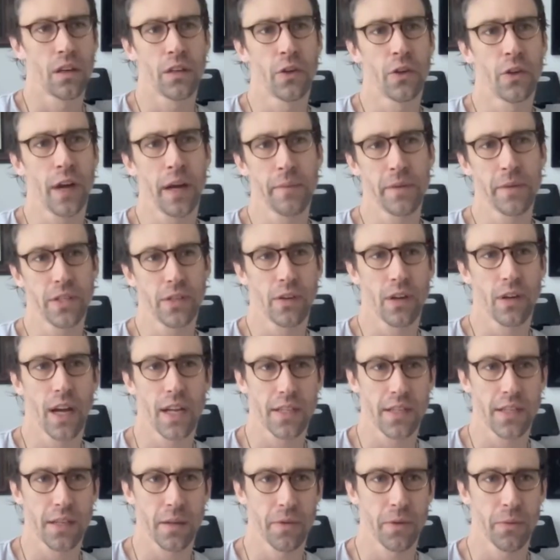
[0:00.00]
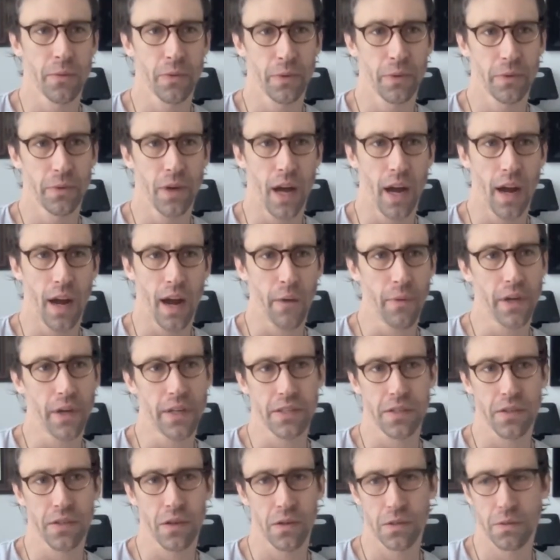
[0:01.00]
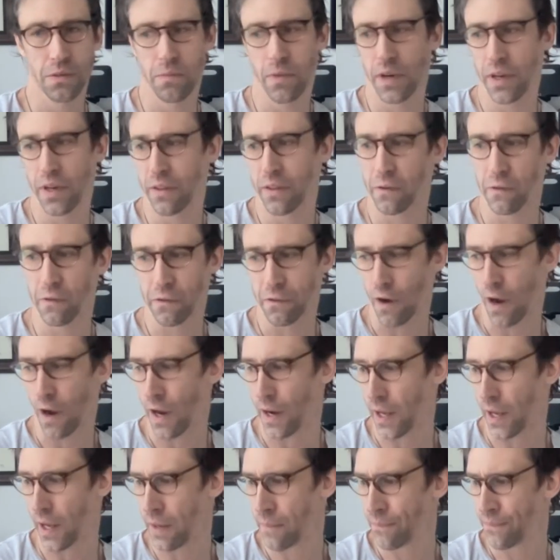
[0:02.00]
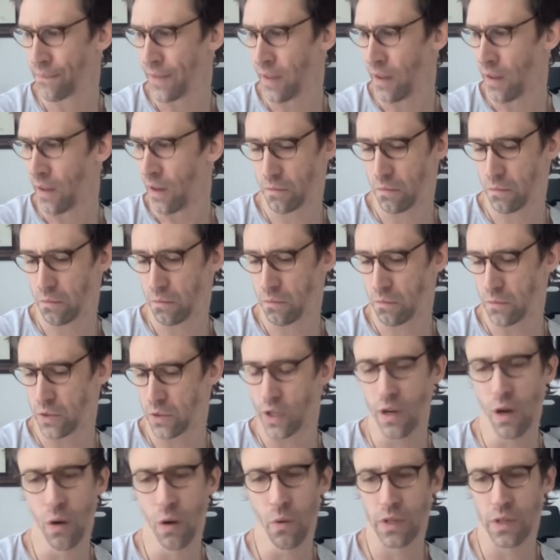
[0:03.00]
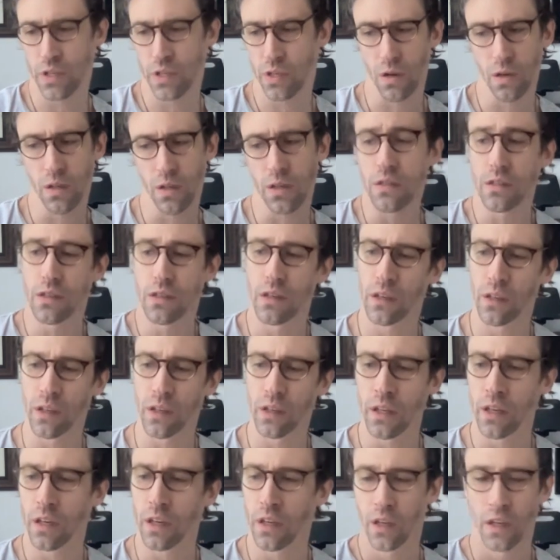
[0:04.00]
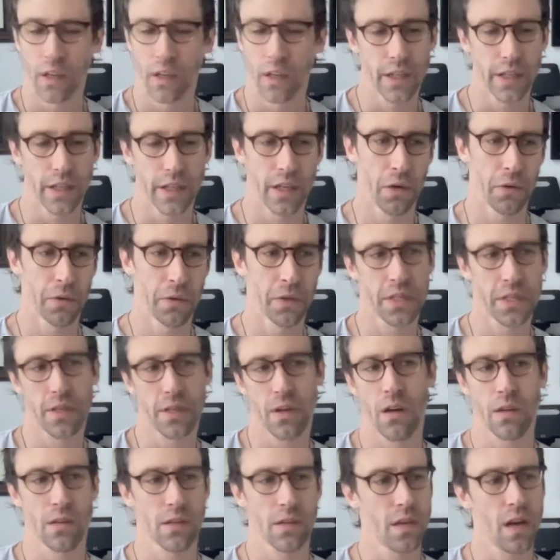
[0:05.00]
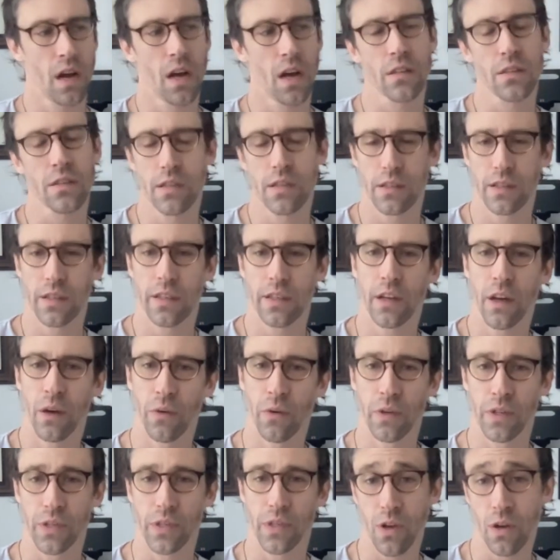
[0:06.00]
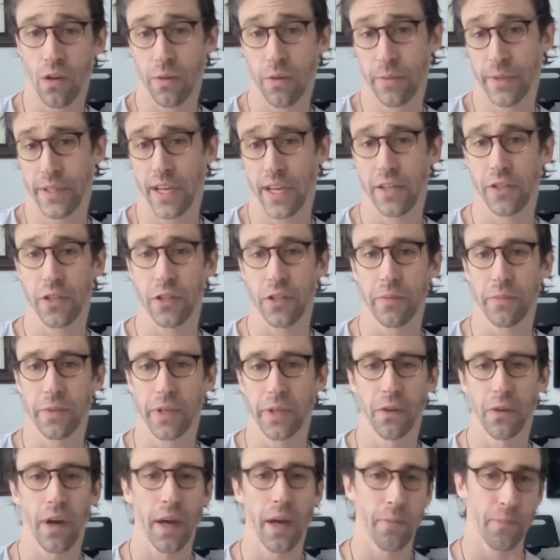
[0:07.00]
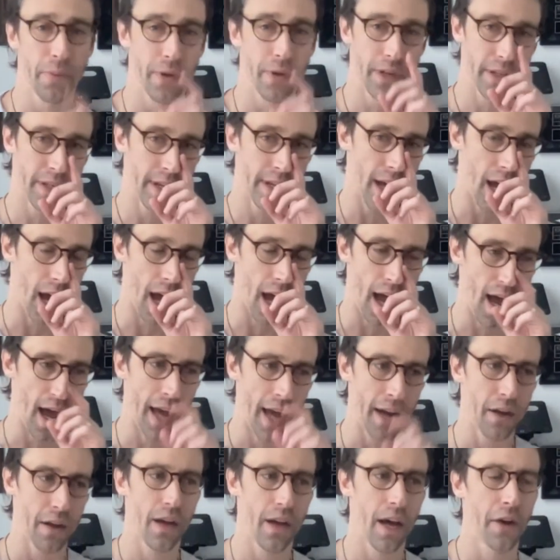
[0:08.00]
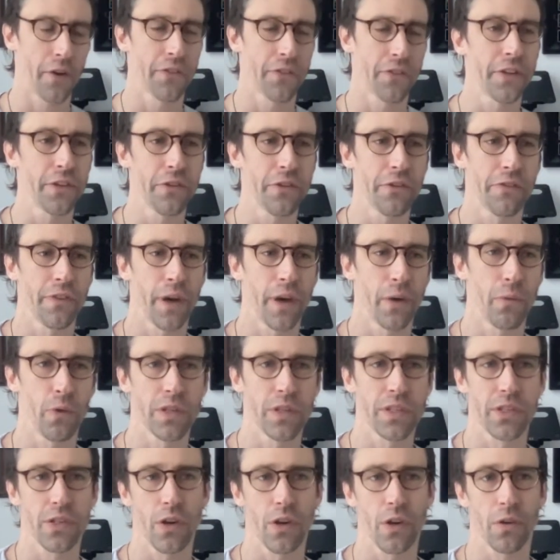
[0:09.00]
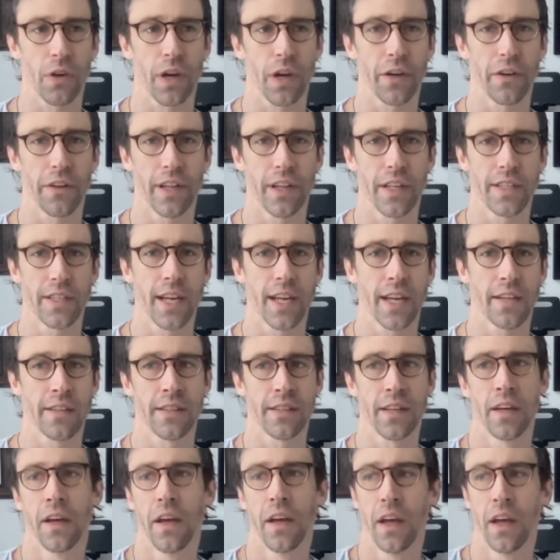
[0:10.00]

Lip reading: Grammys are not something when I write songs Monday through Friday. You know when a song is good. You know when a song sucks. You know when a song could potentially be great. But I don't think you'll find one songwriter that says,